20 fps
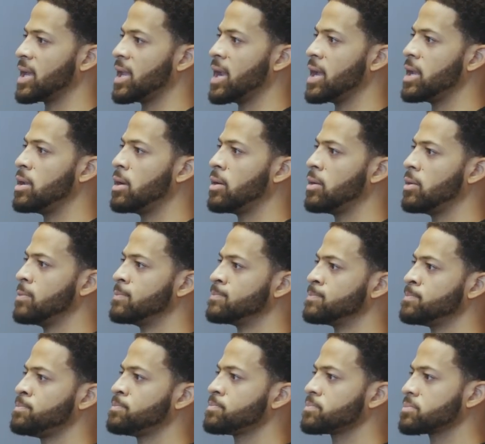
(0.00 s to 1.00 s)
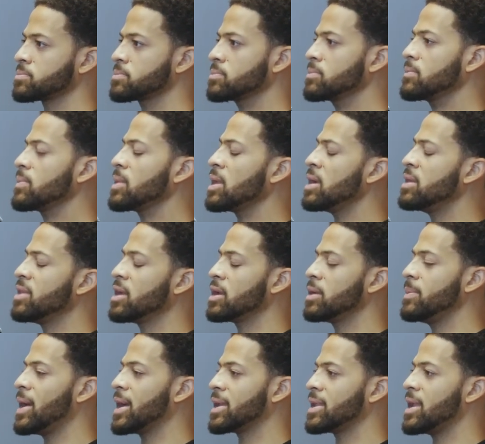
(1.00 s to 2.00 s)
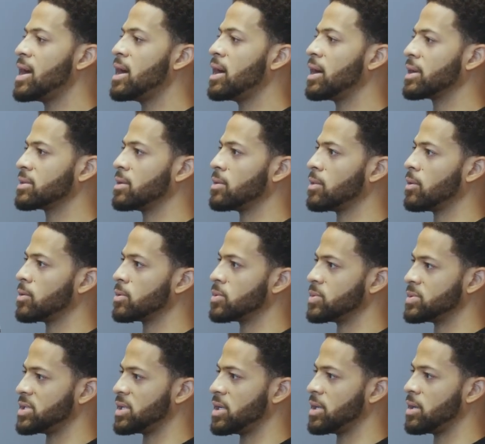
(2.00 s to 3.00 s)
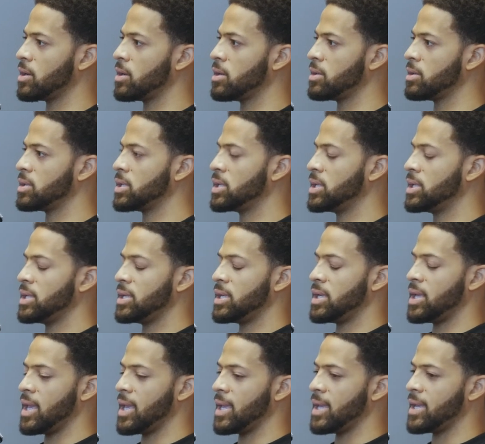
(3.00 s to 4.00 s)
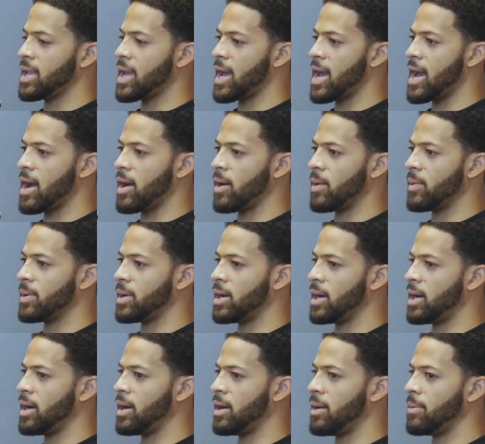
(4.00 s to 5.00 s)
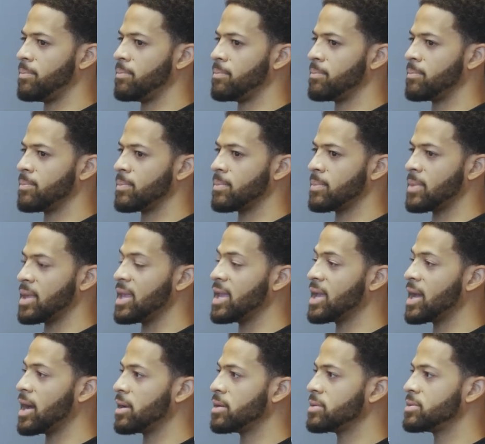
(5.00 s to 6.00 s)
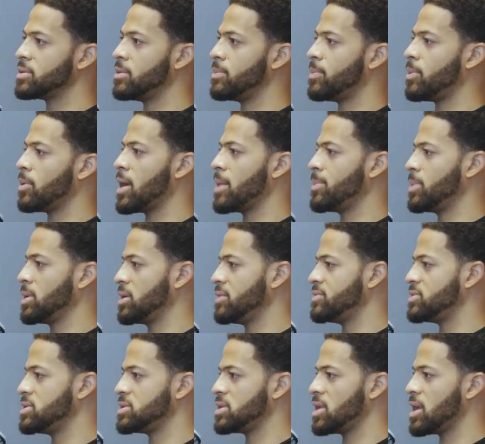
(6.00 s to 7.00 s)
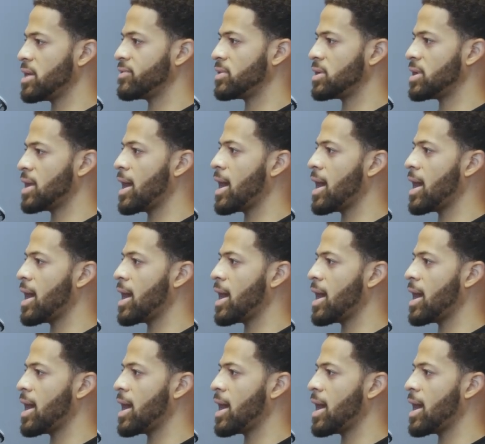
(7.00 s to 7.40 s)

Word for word: And I know, thinking back now, like the Lord was in it all, and how um, He got her to the point. I believe she's in heaven.